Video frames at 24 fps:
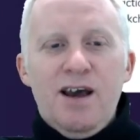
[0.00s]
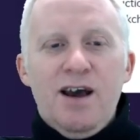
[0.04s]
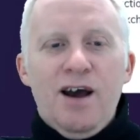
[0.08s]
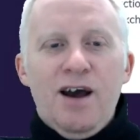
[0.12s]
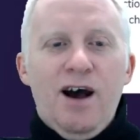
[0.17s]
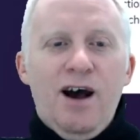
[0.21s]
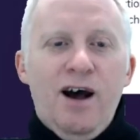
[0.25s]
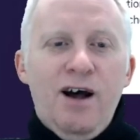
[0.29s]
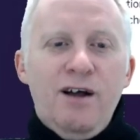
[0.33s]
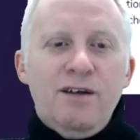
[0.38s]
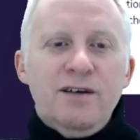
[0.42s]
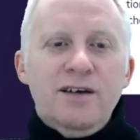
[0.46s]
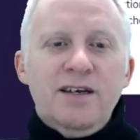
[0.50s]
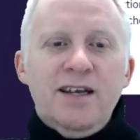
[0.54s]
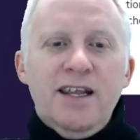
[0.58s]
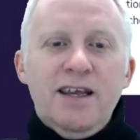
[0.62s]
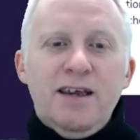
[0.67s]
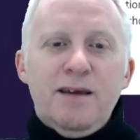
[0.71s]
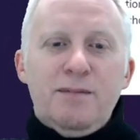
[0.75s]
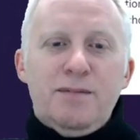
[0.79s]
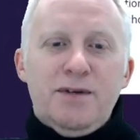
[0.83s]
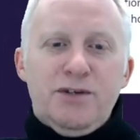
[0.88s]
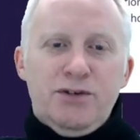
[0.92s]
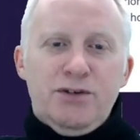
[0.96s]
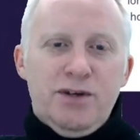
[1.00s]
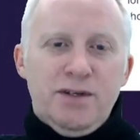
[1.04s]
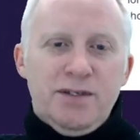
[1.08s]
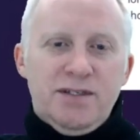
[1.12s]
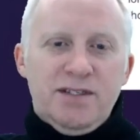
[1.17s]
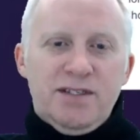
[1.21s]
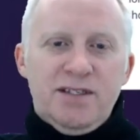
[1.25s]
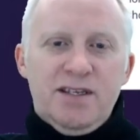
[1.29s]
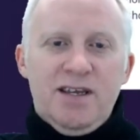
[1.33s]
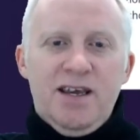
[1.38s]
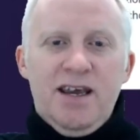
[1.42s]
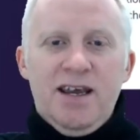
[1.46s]
All name
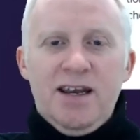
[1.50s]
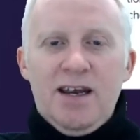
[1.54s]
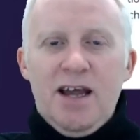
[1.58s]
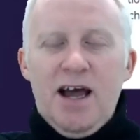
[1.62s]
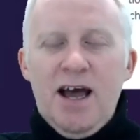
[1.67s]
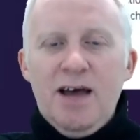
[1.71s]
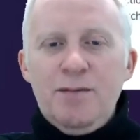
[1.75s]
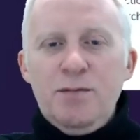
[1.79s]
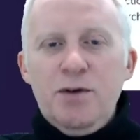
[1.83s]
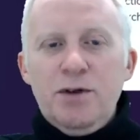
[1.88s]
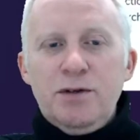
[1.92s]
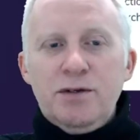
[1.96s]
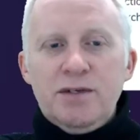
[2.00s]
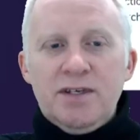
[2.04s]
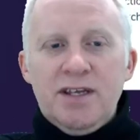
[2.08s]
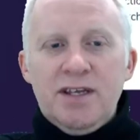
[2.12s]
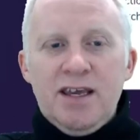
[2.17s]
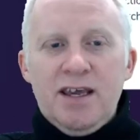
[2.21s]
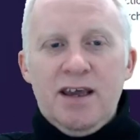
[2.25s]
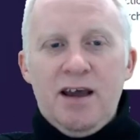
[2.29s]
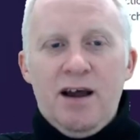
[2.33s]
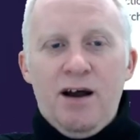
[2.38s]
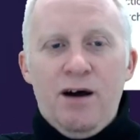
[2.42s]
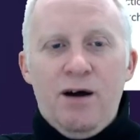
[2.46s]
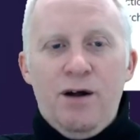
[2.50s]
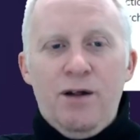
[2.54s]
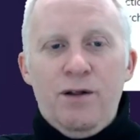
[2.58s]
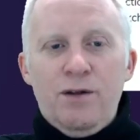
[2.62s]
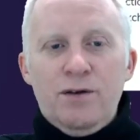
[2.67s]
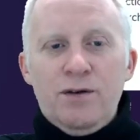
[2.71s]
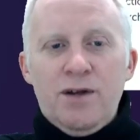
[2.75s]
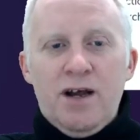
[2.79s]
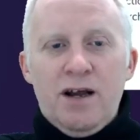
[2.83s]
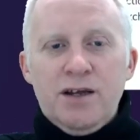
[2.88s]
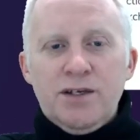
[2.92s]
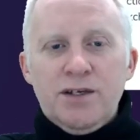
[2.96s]
address and amount they
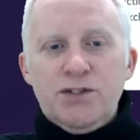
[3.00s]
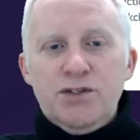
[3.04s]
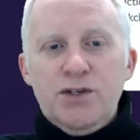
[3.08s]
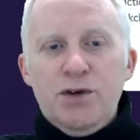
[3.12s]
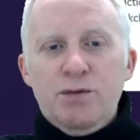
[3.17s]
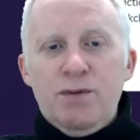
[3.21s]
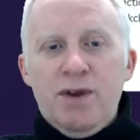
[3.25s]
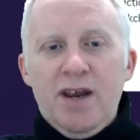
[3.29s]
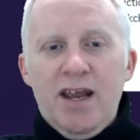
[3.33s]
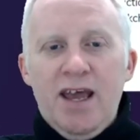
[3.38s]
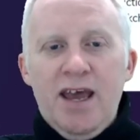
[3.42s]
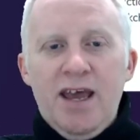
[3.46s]
all are stored